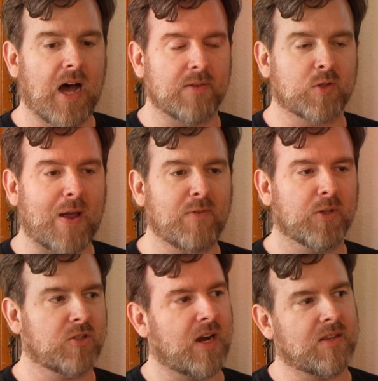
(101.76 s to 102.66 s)
So I've
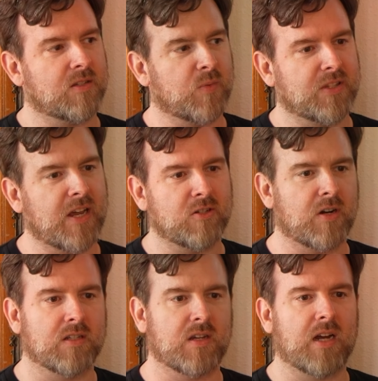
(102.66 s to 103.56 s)
only tried this with 10
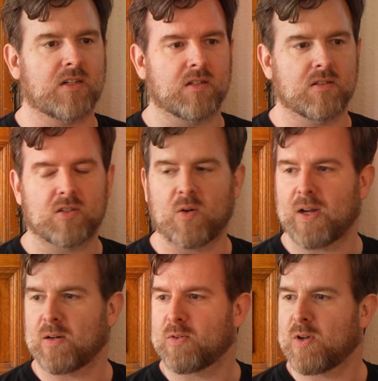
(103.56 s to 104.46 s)
transactions, so
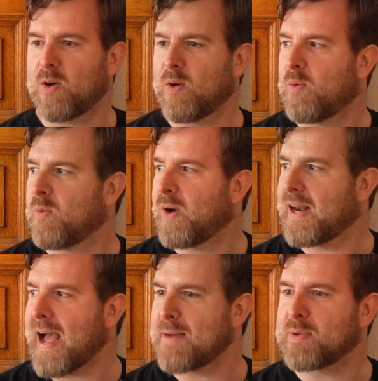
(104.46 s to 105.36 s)
I don't know what
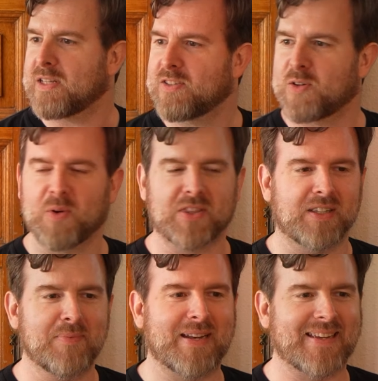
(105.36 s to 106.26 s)
happens or what the
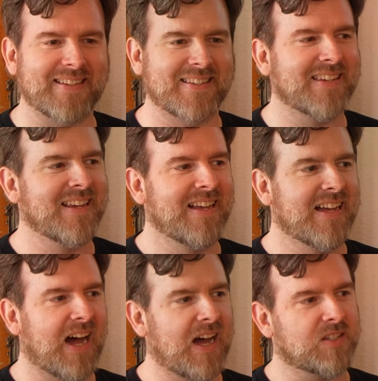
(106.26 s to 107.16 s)
limit is.
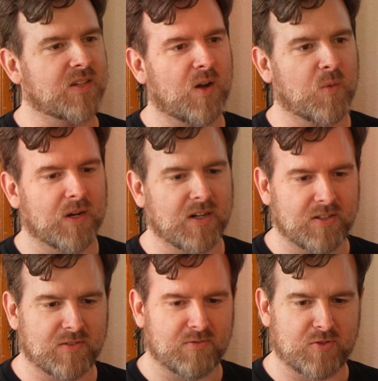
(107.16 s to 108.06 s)
So we're
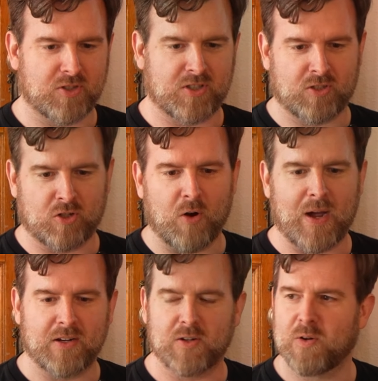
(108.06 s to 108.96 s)
going to show
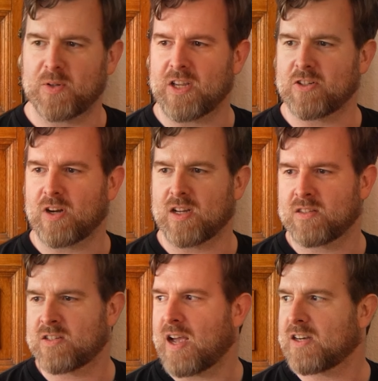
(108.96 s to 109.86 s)
how to do it with 10
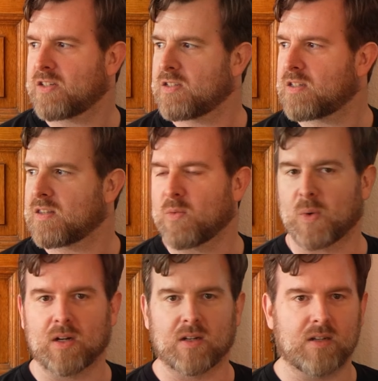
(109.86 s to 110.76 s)
transactions, and then
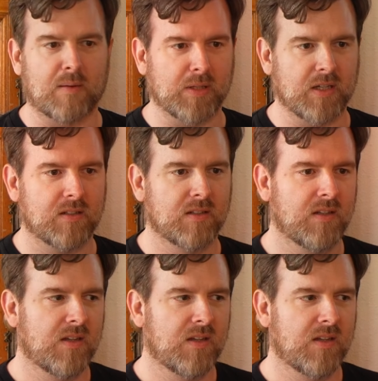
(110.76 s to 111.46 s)
we're going to double it.